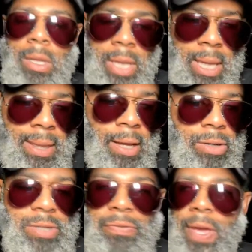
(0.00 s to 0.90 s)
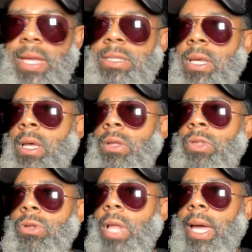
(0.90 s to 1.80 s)
then they're just fans.
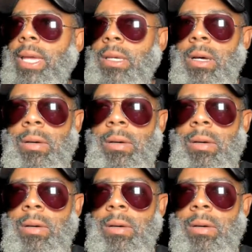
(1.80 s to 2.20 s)
They're like